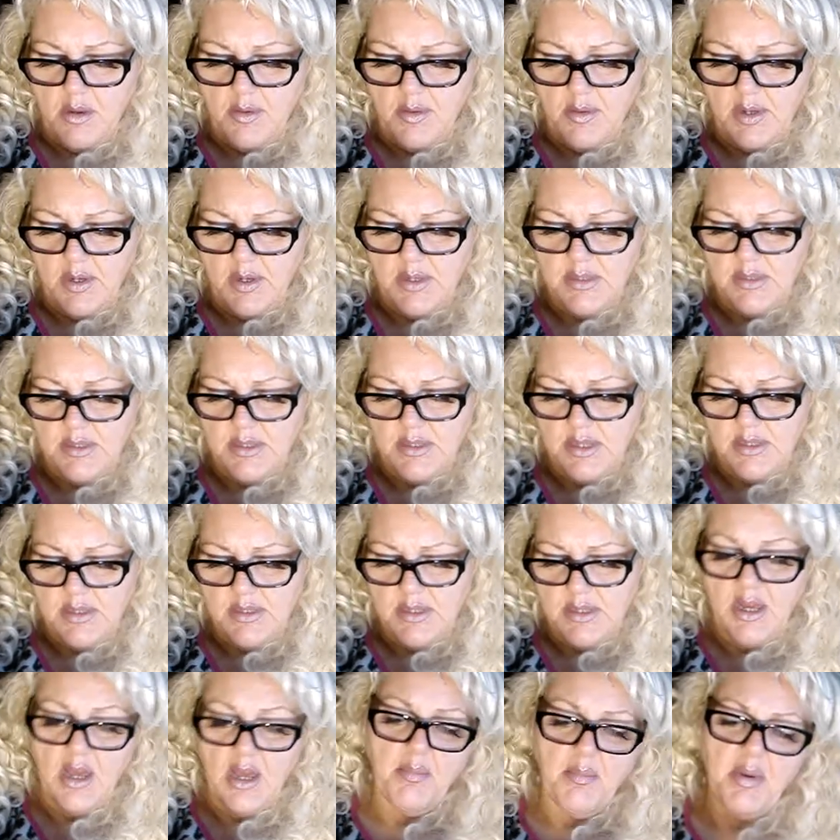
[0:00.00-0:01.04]
think it says
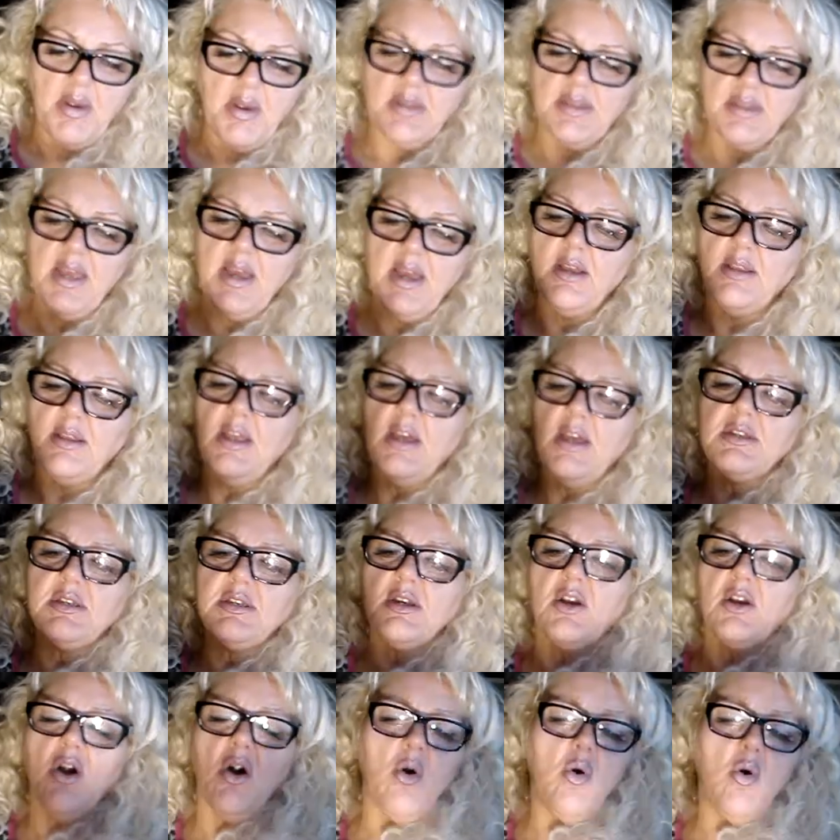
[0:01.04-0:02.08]
the colour, but that's a
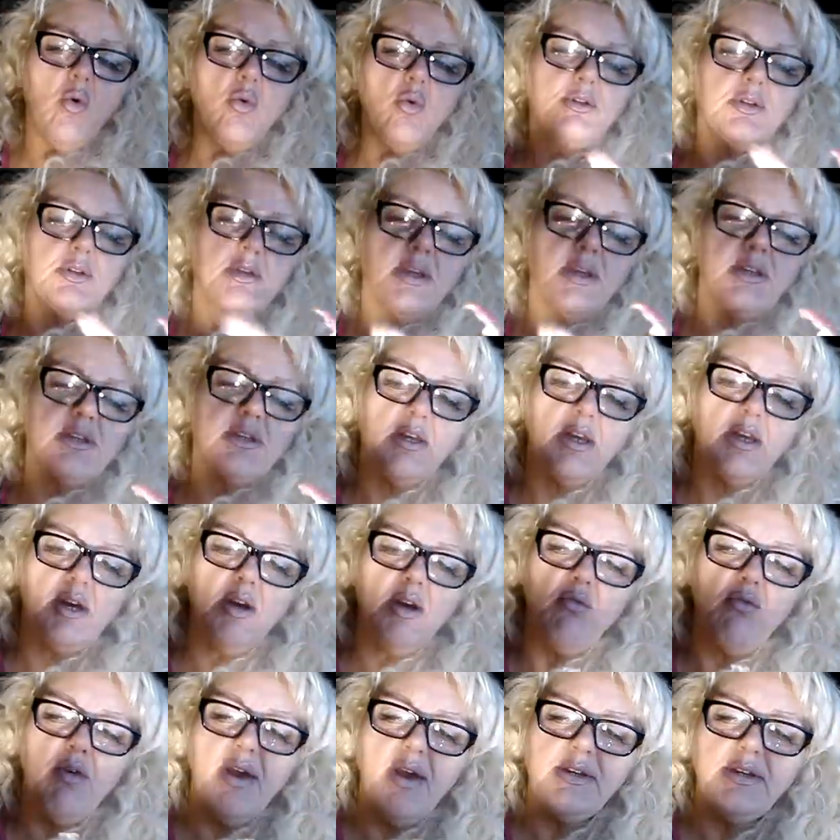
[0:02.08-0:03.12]
gold and that's like
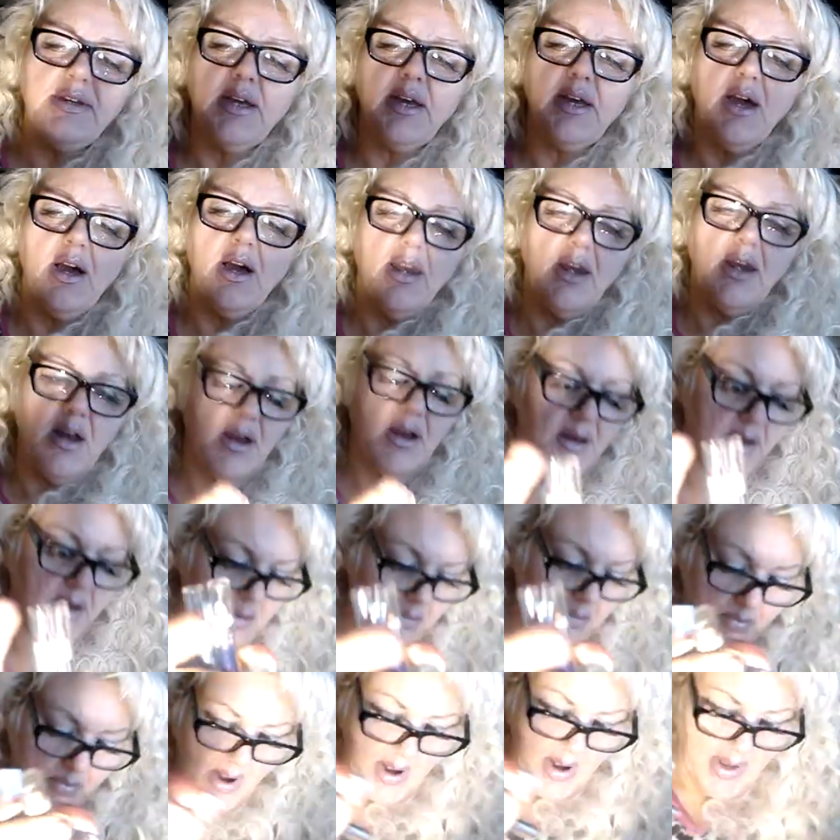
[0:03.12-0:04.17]
a reddy colour and a
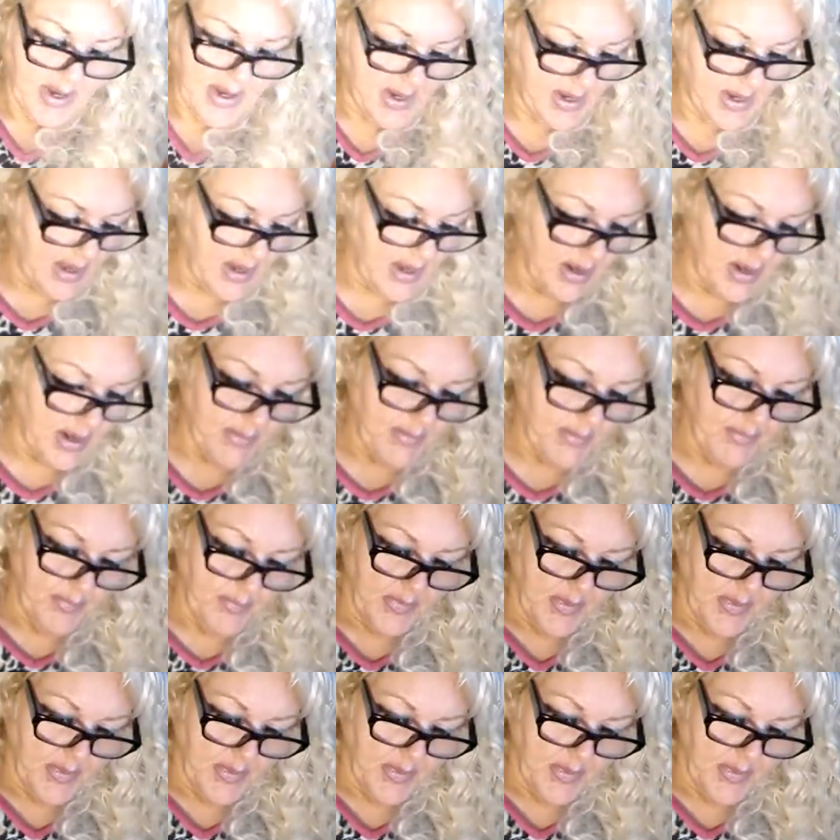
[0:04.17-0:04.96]
browny colour.